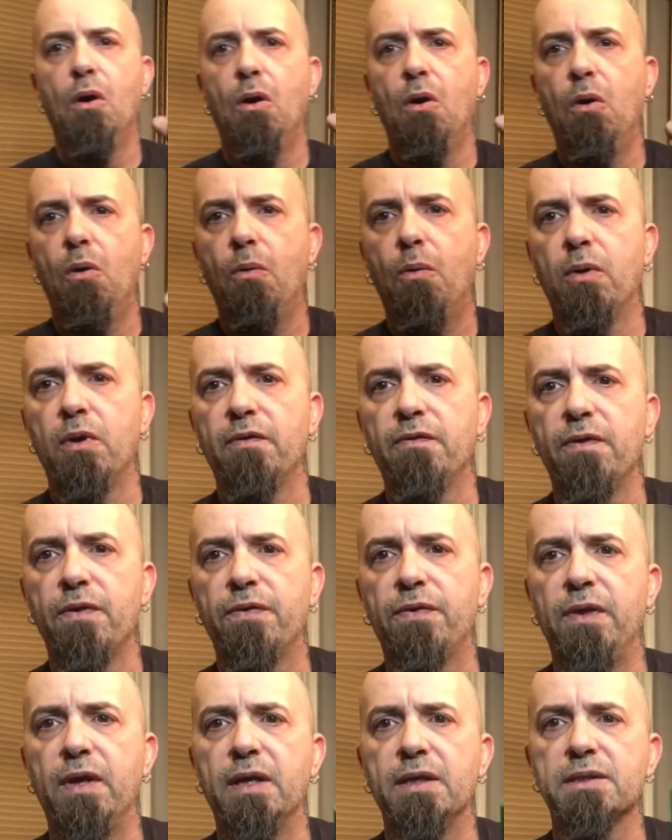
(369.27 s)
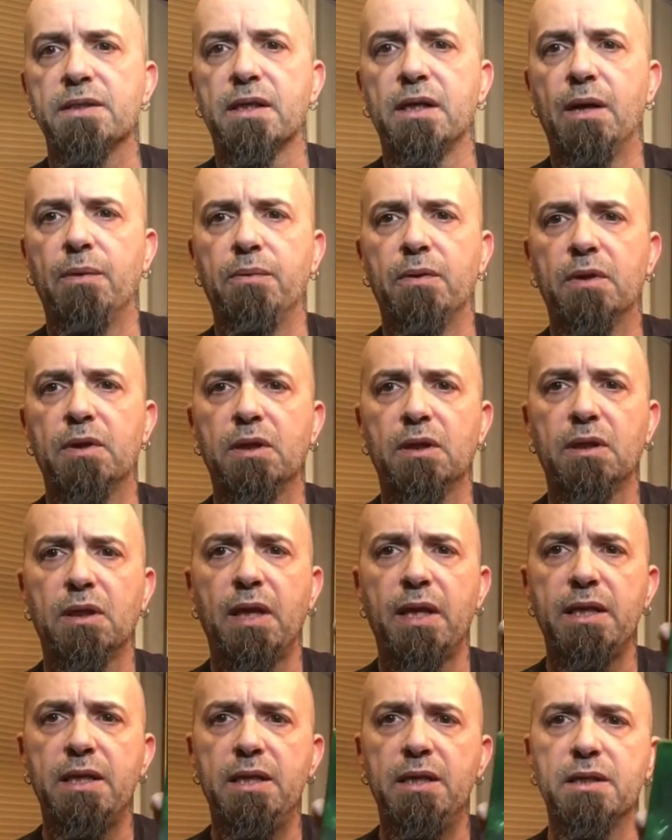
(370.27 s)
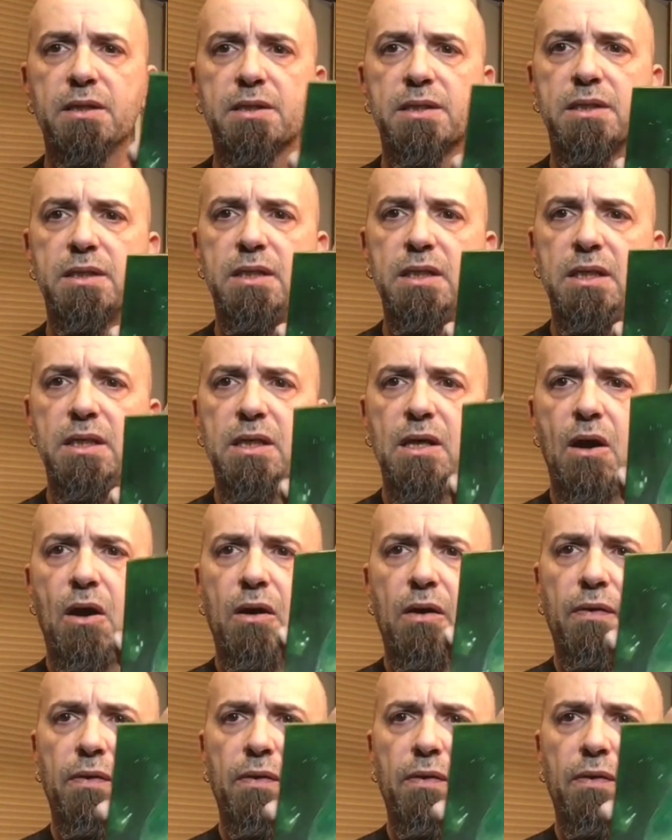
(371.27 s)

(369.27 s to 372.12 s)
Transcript: One of the things that I would like you to see on